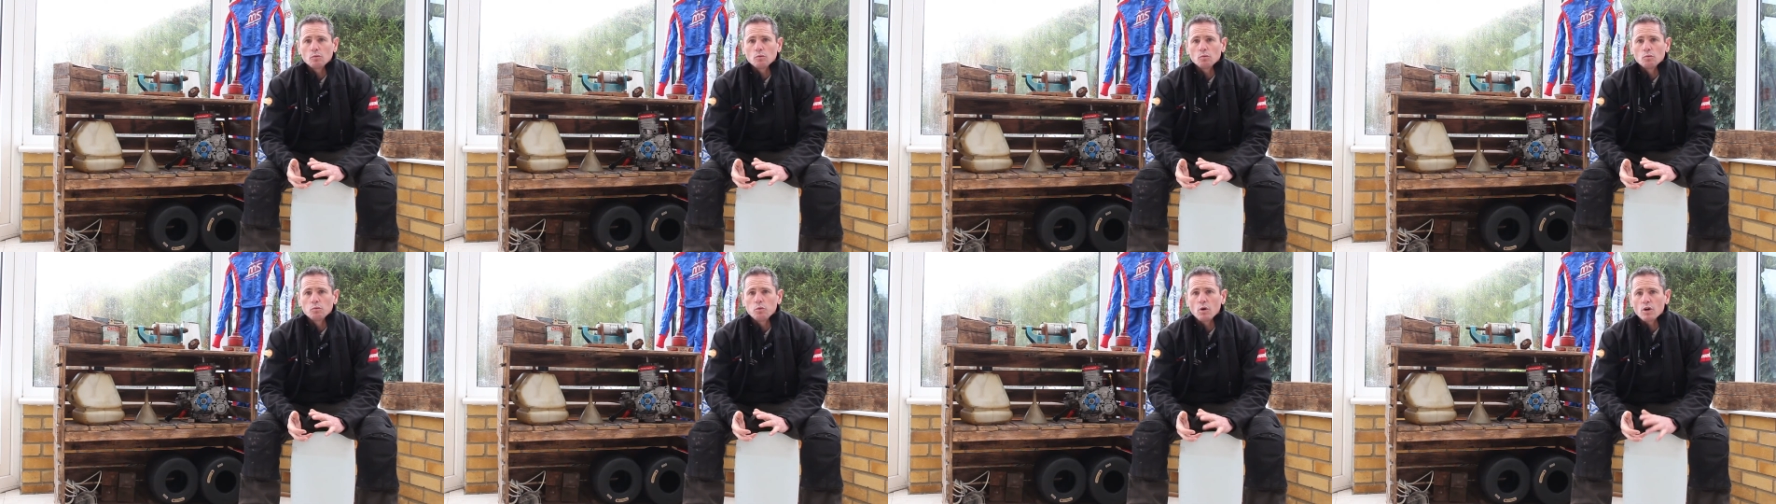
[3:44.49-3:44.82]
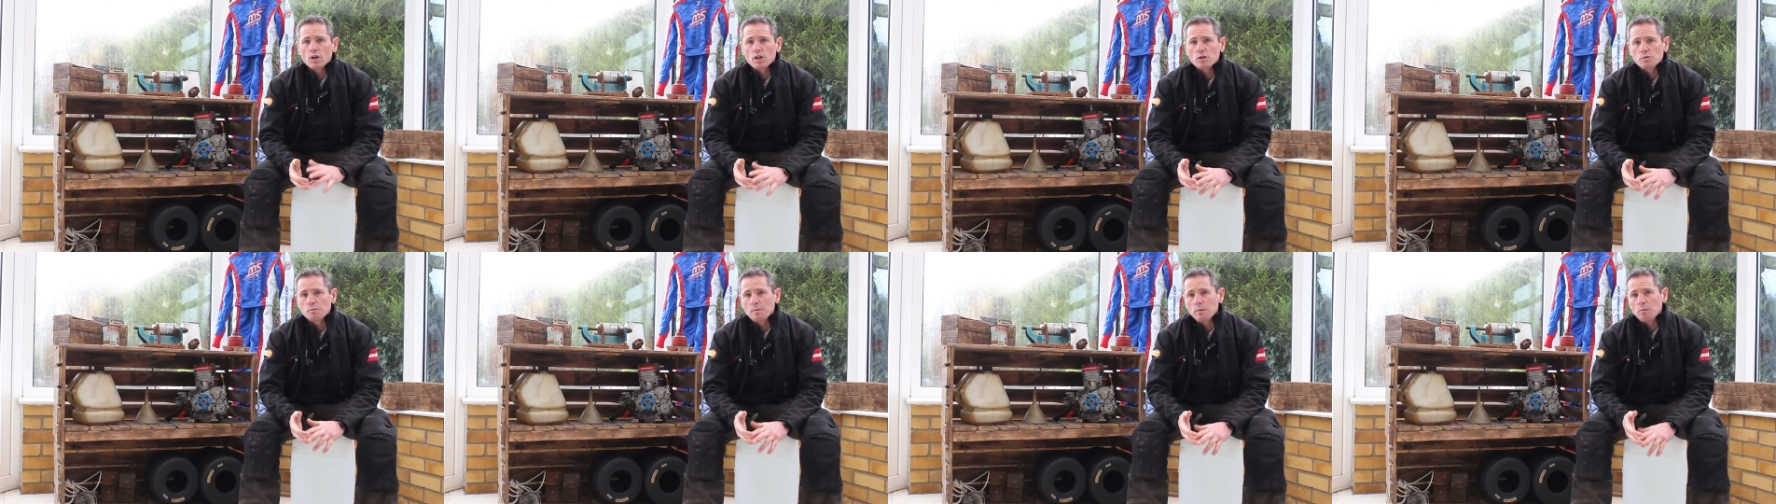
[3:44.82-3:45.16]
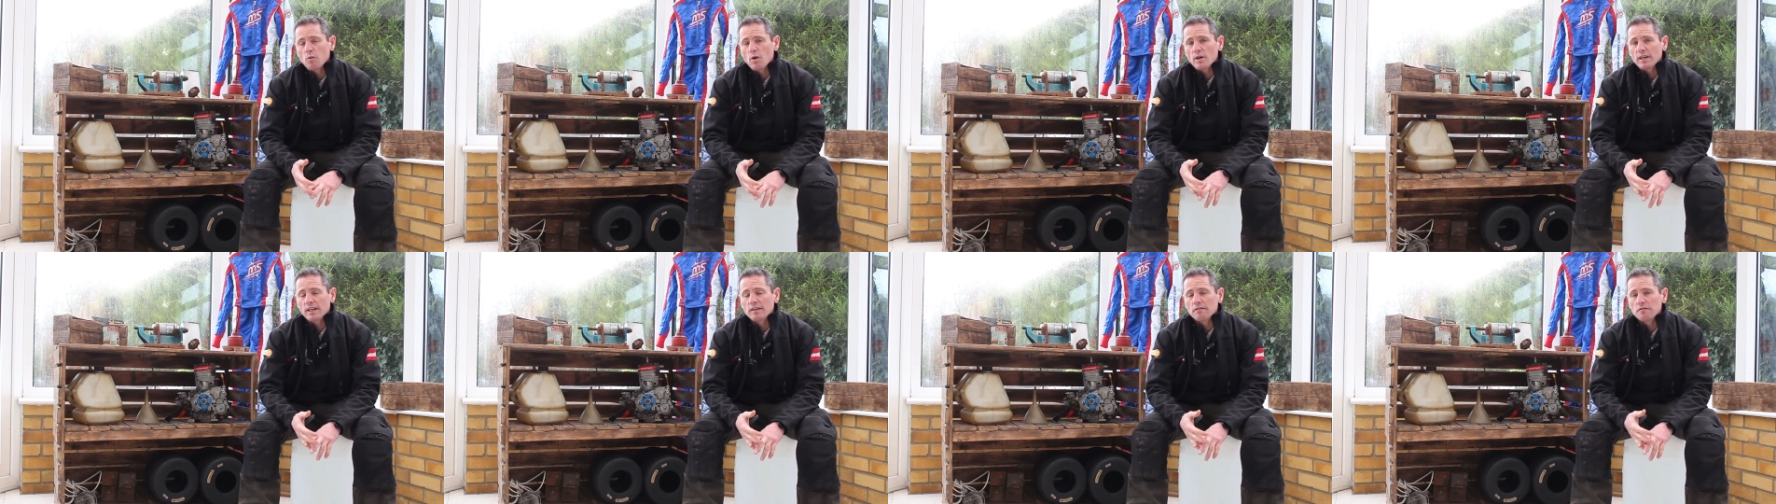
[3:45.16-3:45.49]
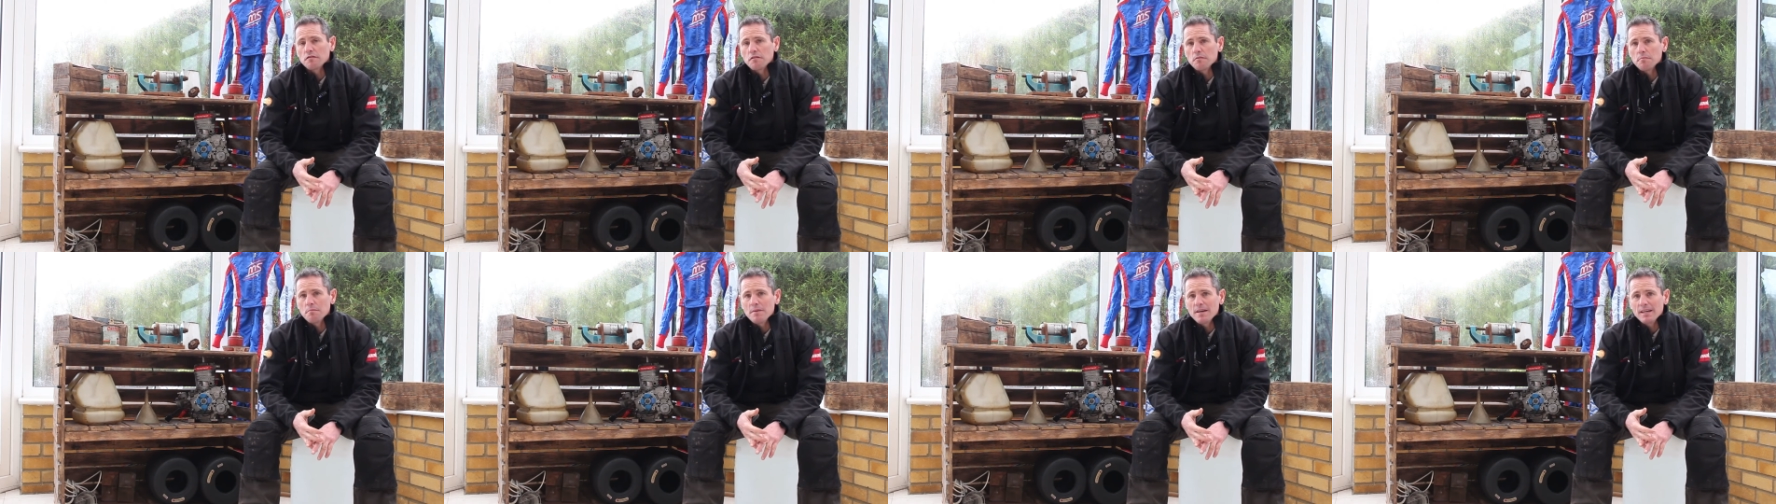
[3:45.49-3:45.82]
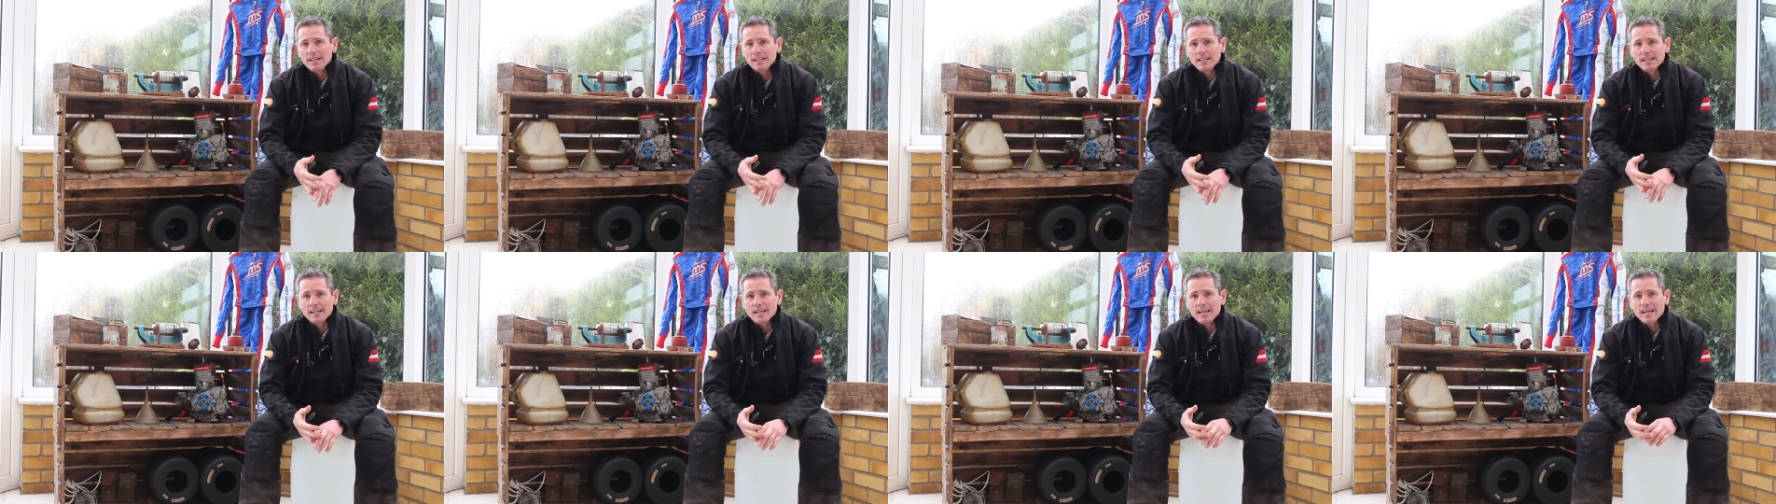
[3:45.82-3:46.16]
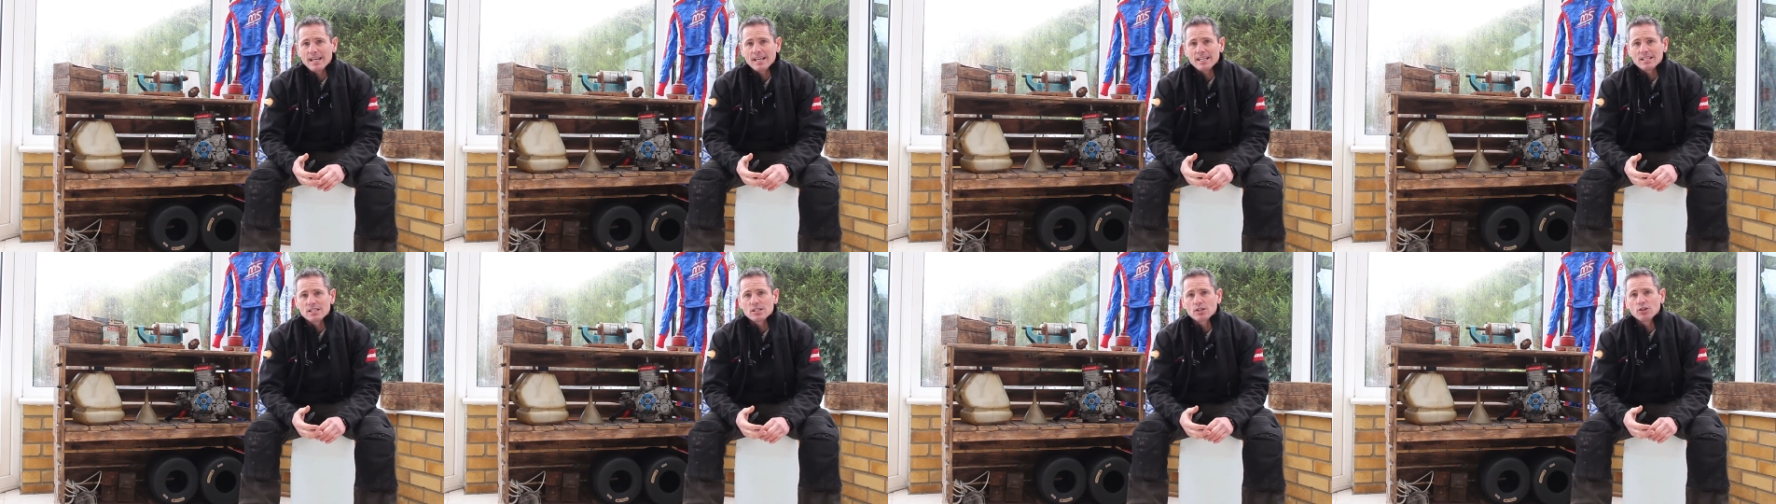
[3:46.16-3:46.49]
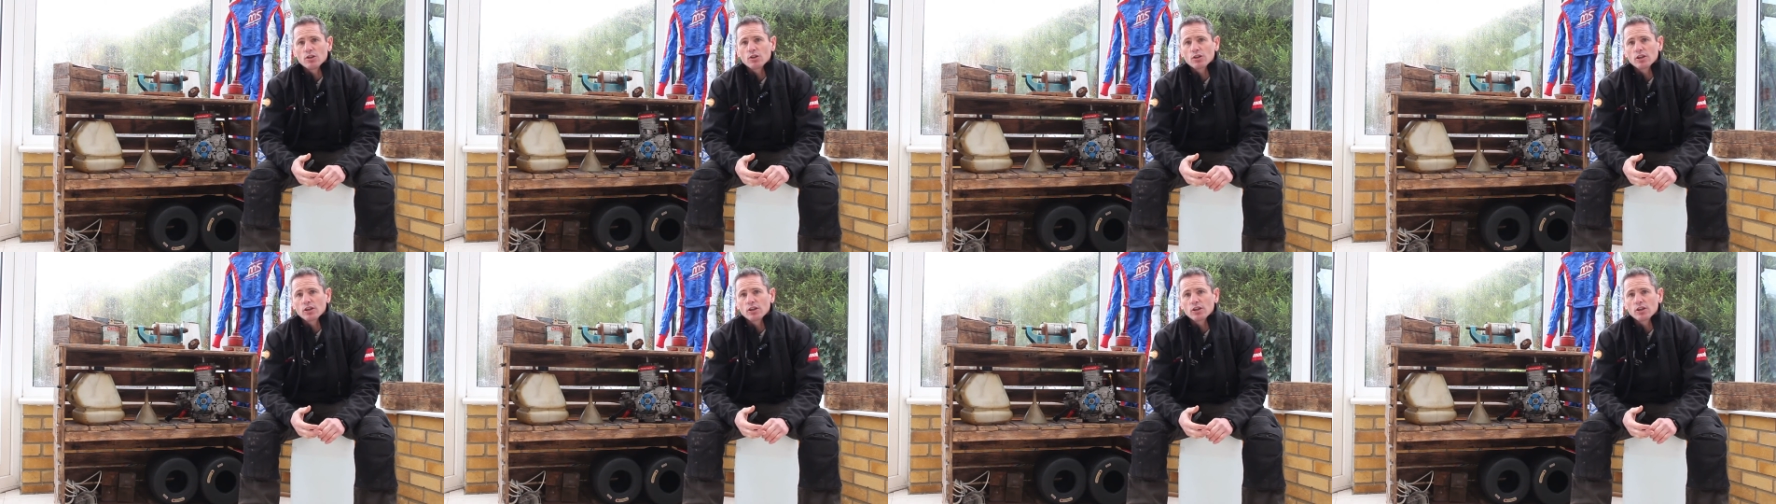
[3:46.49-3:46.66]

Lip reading: what has been working for me is